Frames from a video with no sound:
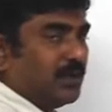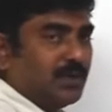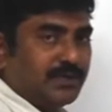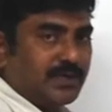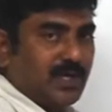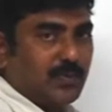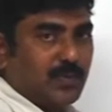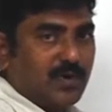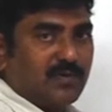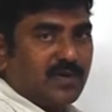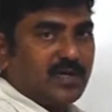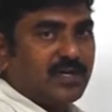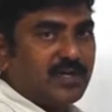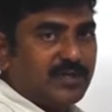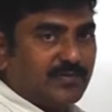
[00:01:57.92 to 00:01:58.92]
10
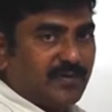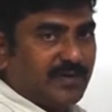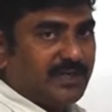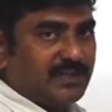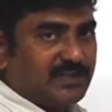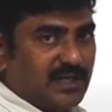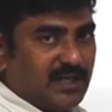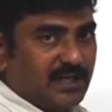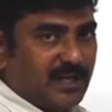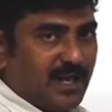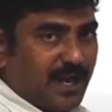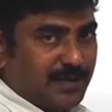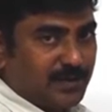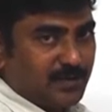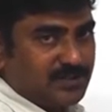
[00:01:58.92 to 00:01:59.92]
power 23
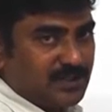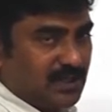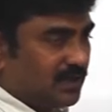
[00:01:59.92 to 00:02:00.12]
hydrogen